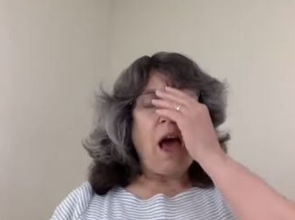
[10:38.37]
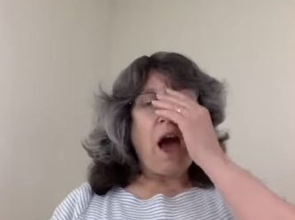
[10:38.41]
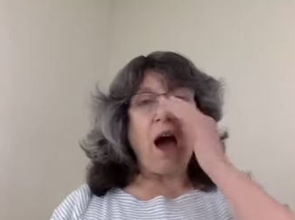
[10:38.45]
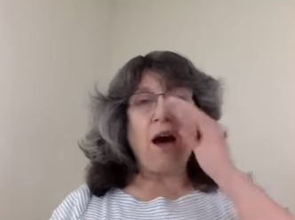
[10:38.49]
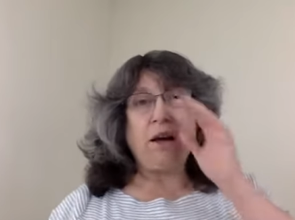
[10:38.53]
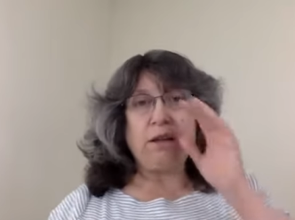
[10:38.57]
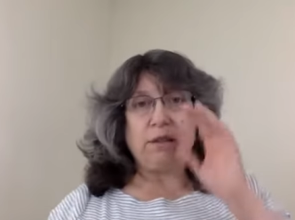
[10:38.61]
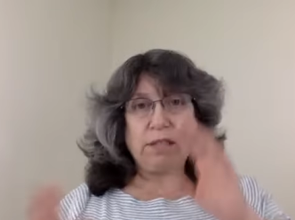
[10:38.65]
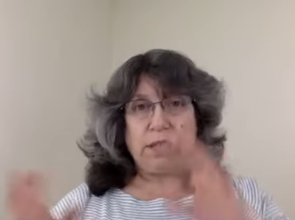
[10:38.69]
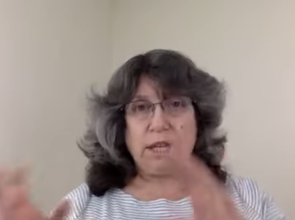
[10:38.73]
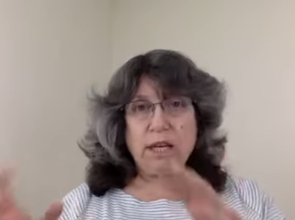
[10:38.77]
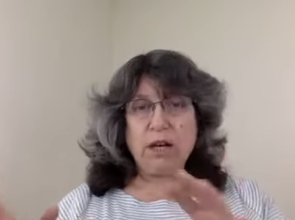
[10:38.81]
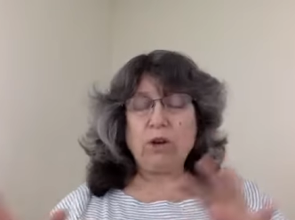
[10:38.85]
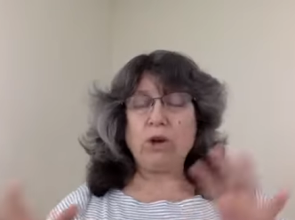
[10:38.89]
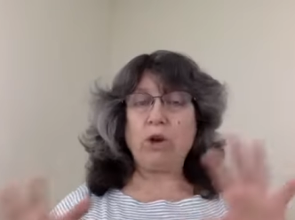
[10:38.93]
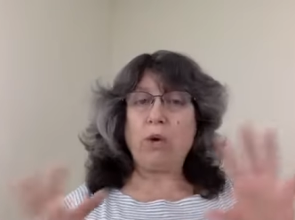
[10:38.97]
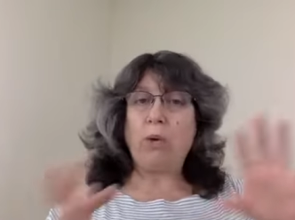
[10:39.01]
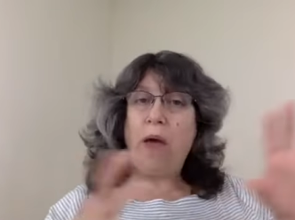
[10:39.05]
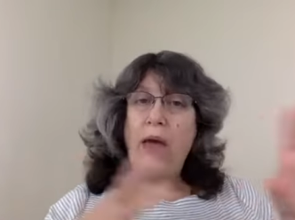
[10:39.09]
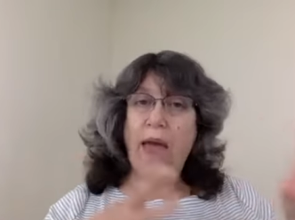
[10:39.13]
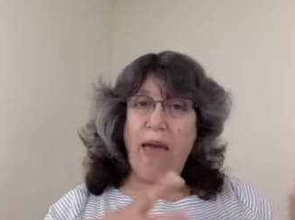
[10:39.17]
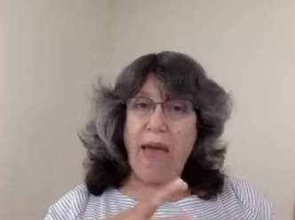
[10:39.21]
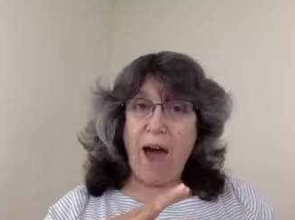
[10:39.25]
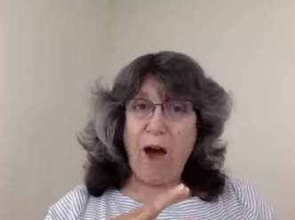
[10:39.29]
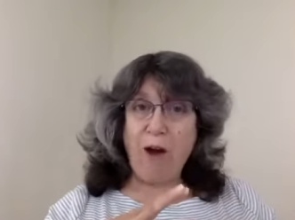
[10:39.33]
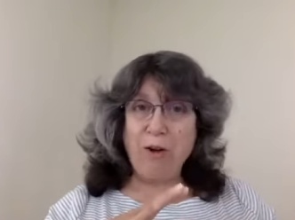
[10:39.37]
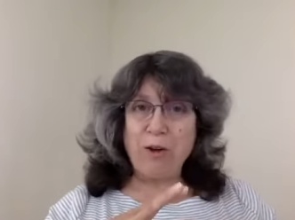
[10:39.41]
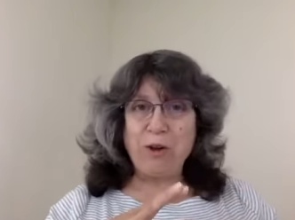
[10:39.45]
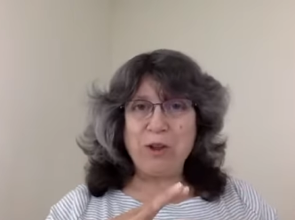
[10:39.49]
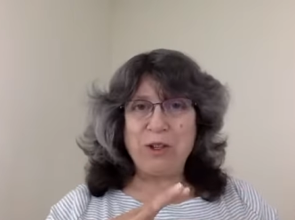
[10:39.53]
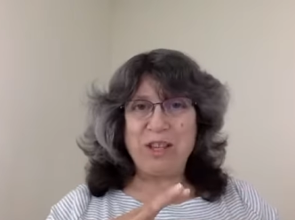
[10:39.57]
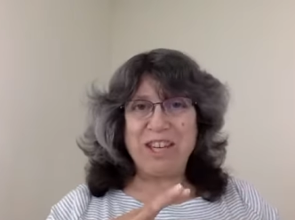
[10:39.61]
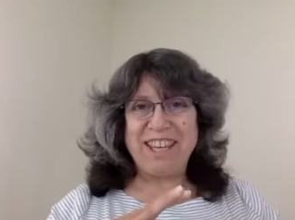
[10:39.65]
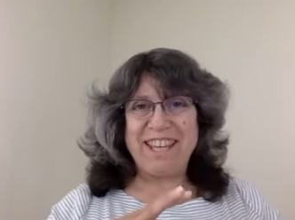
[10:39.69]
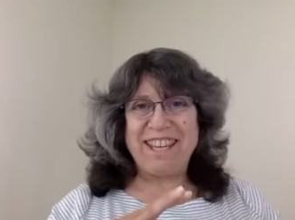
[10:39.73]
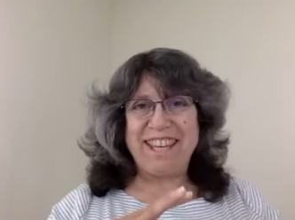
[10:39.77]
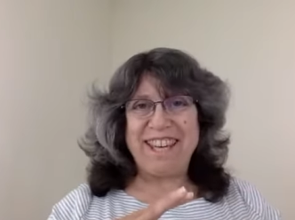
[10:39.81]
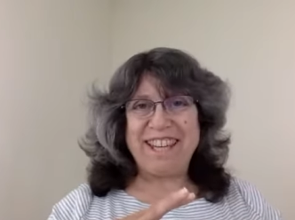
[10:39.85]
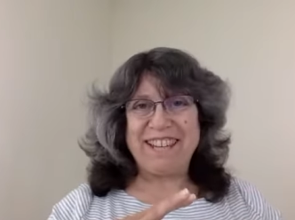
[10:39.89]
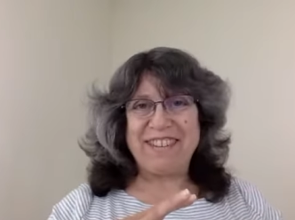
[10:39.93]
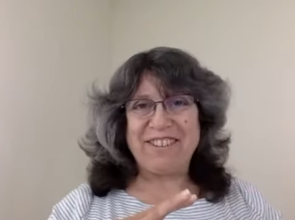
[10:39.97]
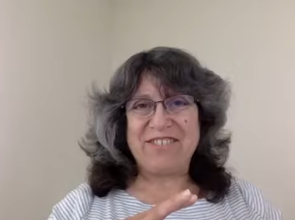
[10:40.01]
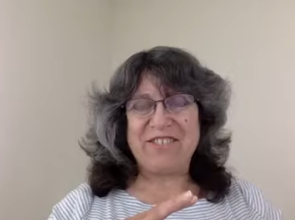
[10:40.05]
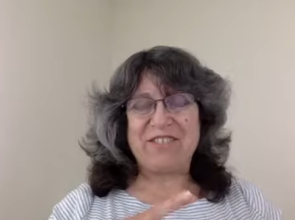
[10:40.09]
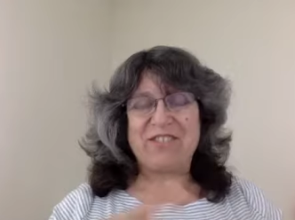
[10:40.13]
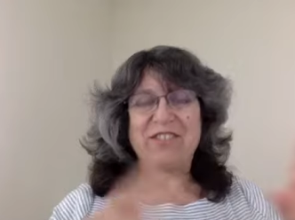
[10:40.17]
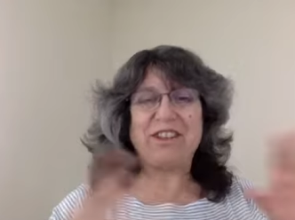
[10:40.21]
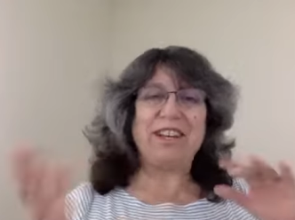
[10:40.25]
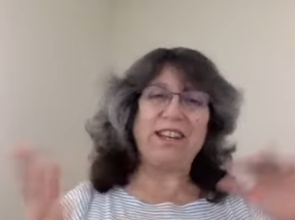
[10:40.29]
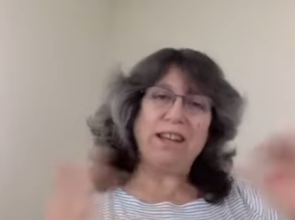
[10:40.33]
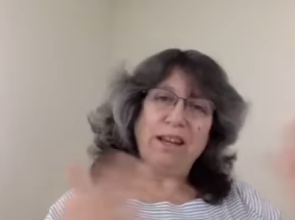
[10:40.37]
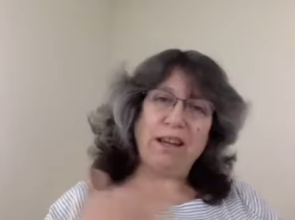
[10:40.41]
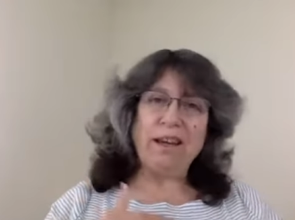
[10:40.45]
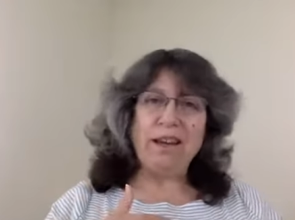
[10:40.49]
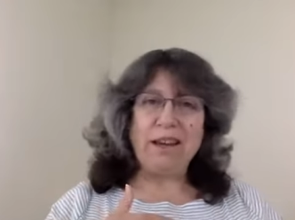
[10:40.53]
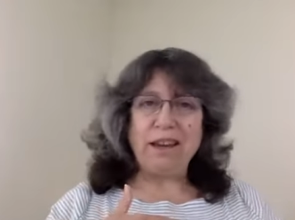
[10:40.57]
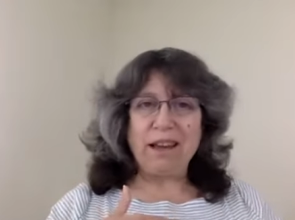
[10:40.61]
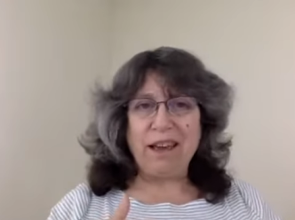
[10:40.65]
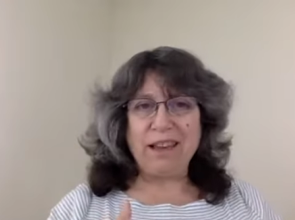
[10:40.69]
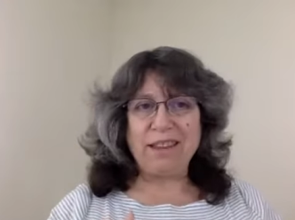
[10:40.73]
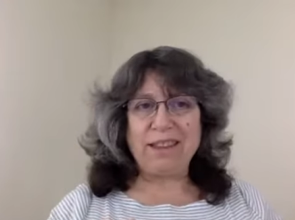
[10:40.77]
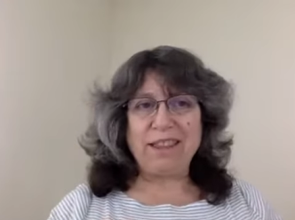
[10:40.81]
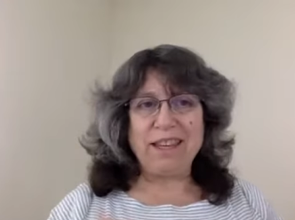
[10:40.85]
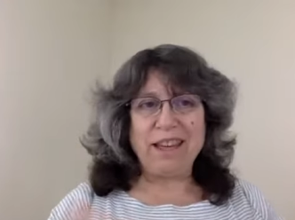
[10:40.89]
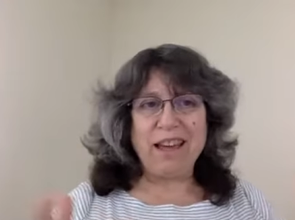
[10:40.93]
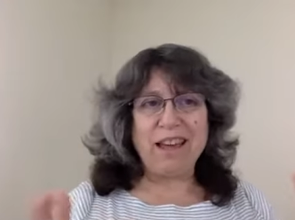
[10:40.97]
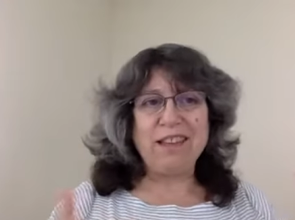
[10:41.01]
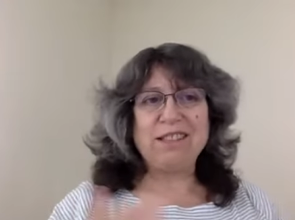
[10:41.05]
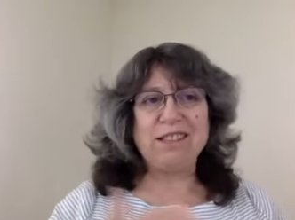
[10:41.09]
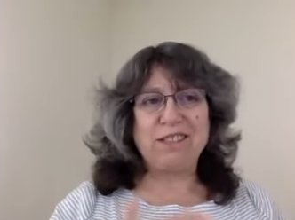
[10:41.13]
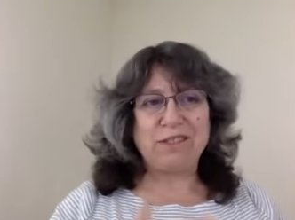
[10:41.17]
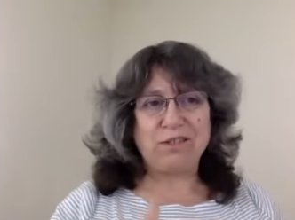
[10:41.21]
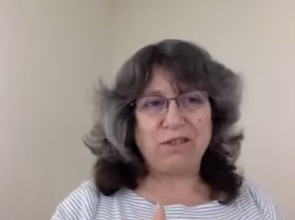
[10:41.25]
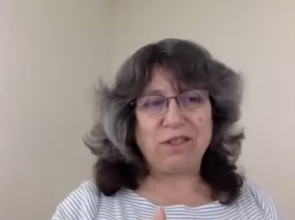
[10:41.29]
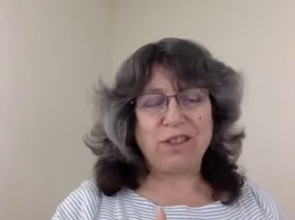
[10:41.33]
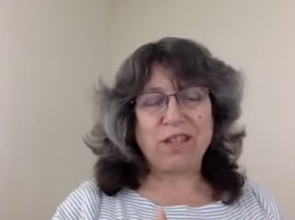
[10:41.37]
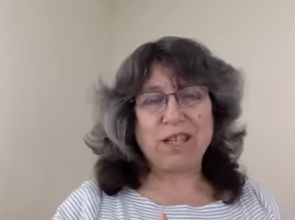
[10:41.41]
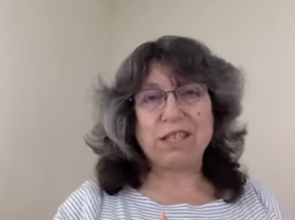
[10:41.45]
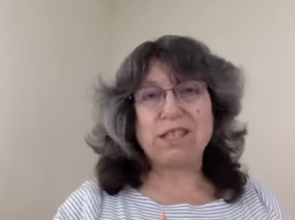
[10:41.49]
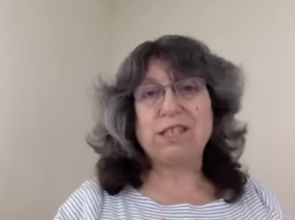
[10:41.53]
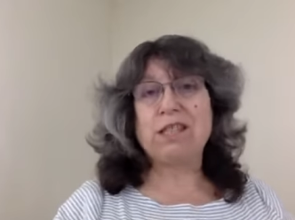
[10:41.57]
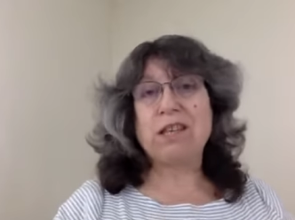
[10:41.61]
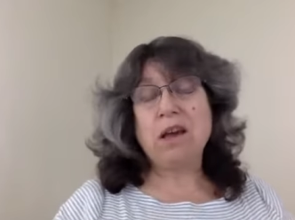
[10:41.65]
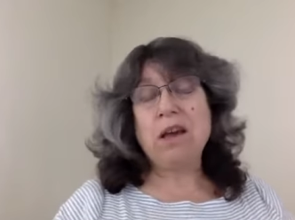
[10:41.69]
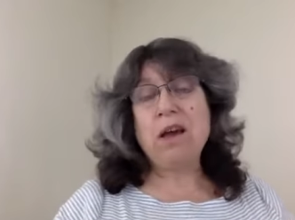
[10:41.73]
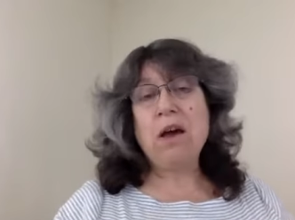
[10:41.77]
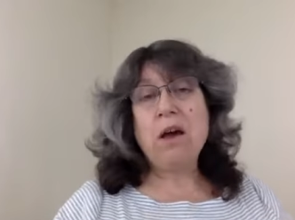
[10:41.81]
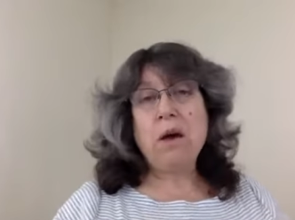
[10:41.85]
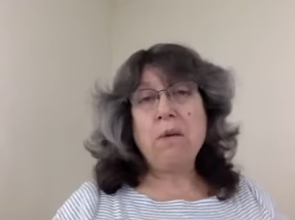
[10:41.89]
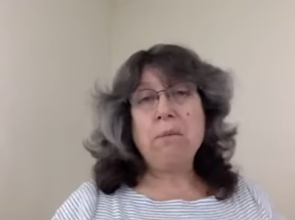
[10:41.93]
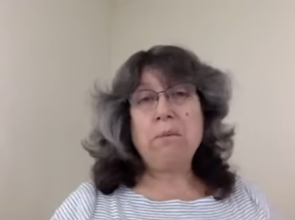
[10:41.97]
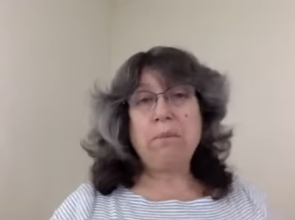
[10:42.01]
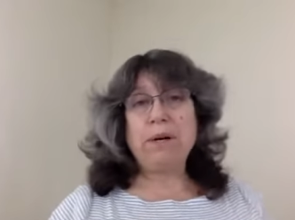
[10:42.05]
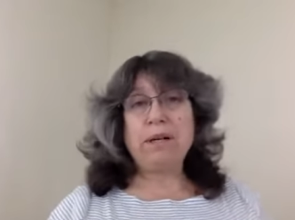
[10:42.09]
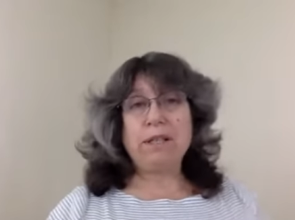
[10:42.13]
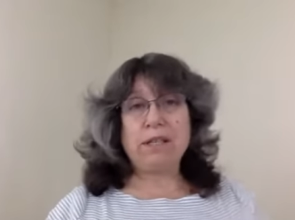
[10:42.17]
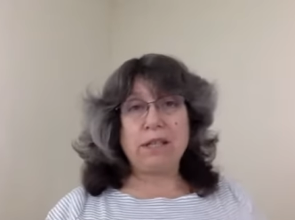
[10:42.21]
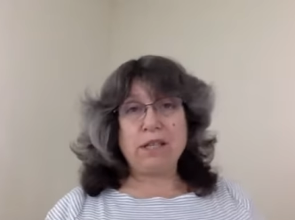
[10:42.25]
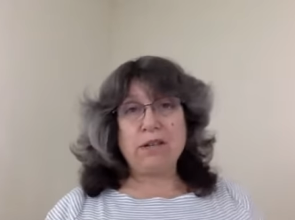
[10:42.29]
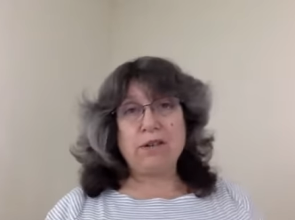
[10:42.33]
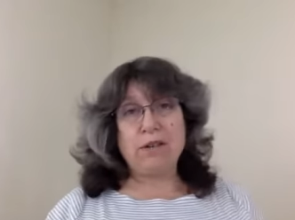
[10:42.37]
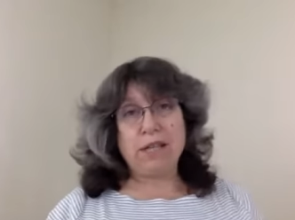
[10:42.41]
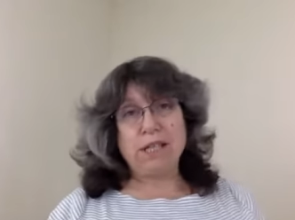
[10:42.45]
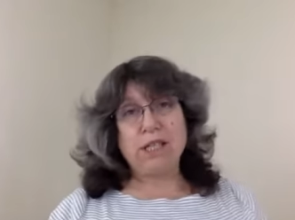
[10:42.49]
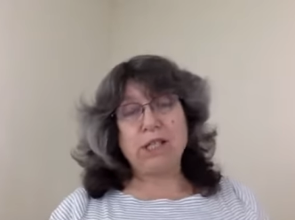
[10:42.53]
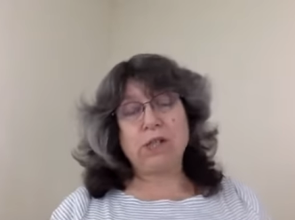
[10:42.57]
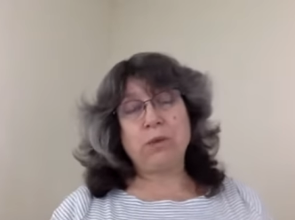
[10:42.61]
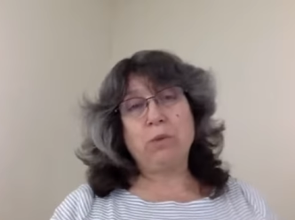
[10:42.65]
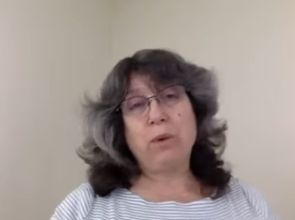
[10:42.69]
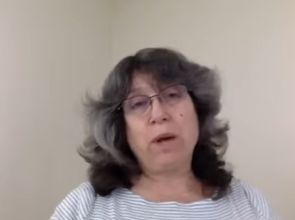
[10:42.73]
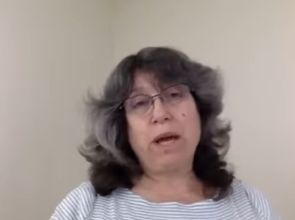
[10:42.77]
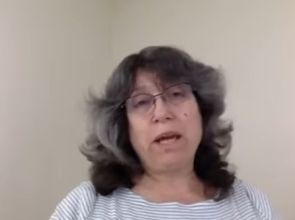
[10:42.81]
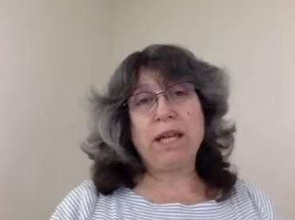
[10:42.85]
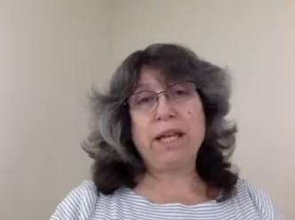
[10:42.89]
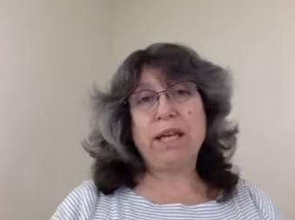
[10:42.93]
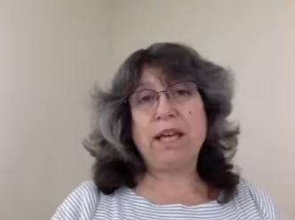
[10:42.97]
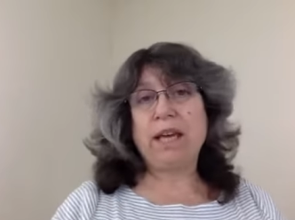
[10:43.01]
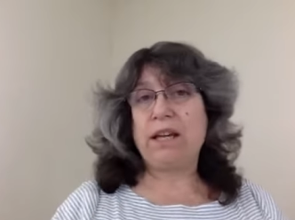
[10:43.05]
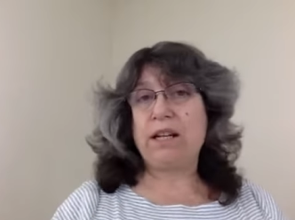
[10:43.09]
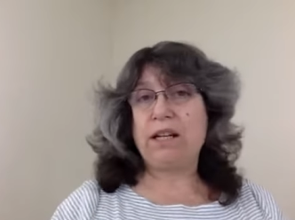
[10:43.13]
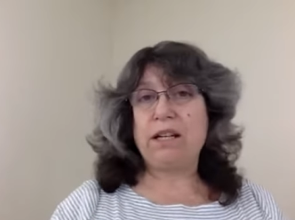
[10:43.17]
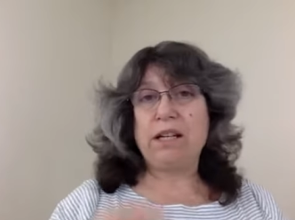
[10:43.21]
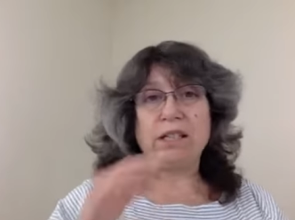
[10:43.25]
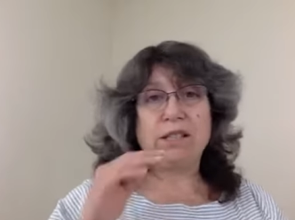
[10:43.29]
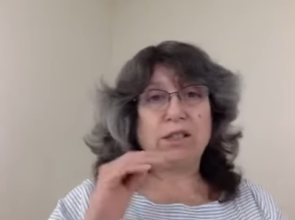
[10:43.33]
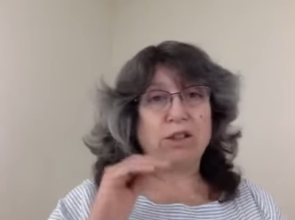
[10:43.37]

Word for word: I'll tell you how you can get it free at the end of this, but there is a way to get it.